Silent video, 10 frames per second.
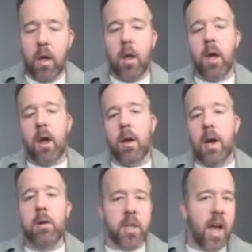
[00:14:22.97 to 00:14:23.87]

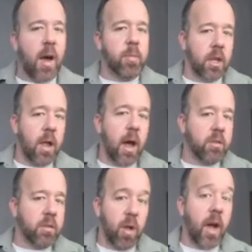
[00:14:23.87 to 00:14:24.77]
Now, as it happens, a lot of
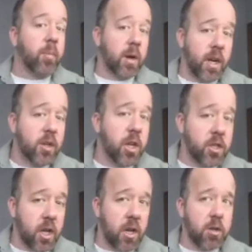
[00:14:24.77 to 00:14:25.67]
them, like Purkinje
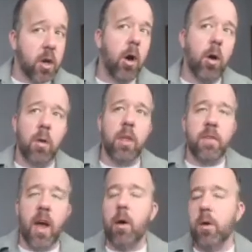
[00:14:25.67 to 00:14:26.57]
cells, are only
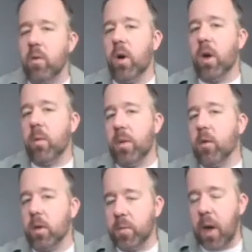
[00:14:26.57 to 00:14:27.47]
found in one
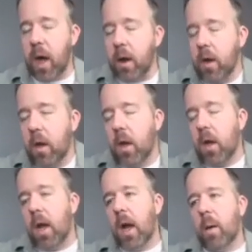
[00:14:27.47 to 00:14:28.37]
particular spot.
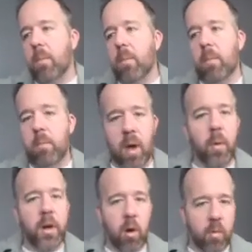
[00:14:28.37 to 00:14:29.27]
But we
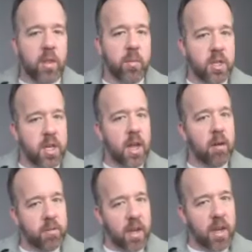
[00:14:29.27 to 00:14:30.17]
don't want to make the mistake of
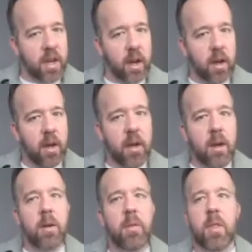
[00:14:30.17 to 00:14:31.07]
thinking
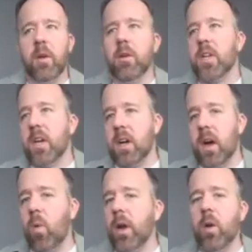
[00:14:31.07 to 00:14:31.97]
that there's a
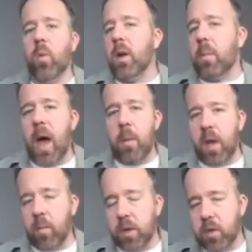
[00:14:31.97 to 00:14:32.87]
one-to-one
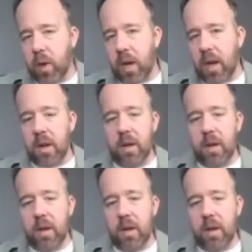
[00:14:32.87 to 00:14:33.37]
mapping between